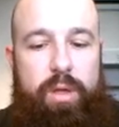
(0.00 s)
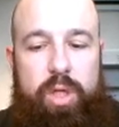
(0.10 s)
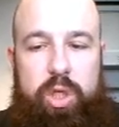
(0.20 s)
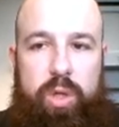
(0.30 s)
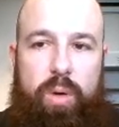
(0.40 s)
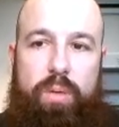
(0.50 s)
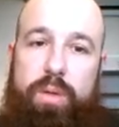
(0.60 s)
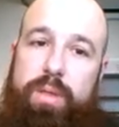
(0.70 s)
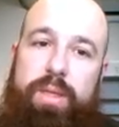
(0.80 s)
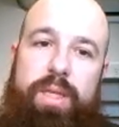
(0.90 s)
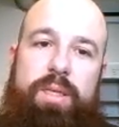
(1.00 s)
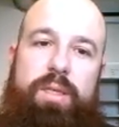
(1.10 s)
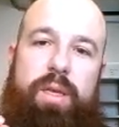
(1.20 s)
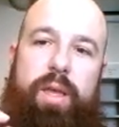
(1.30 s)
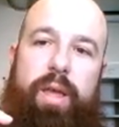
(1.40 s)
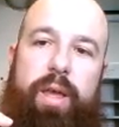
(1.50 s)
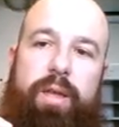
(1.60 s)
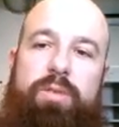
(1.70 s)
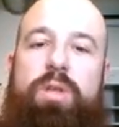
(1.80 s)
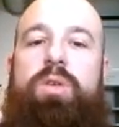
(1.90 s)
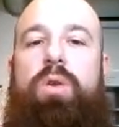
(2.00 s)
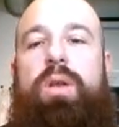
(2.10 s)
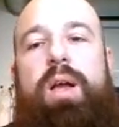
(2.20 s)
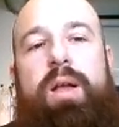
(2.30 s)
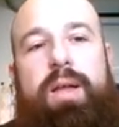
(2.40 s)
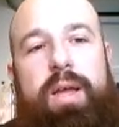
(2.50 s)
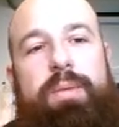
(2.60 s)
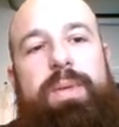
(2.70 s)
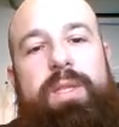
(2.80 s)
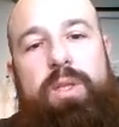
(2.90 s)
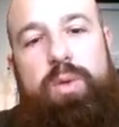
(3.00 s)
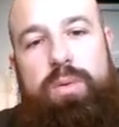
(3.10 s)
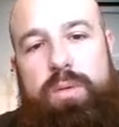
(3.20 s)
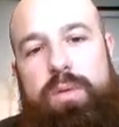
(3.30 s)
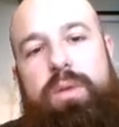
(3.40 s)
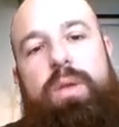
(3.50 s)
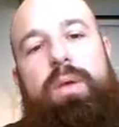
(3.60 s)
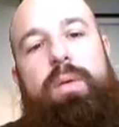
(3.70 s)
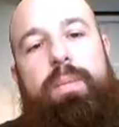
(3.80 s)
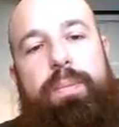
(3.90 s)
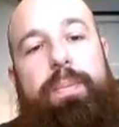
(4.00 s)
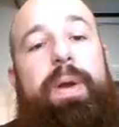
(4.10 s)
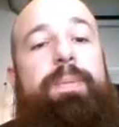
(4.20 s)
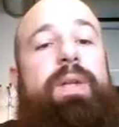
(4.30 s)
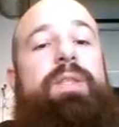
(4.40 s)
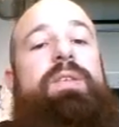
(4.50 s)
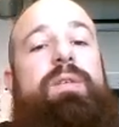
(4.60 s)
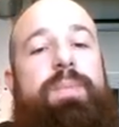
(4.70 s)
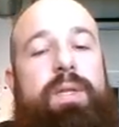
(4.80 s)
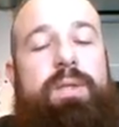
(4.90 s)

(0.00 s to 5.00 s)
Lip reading: So this threshold can be tuned per participant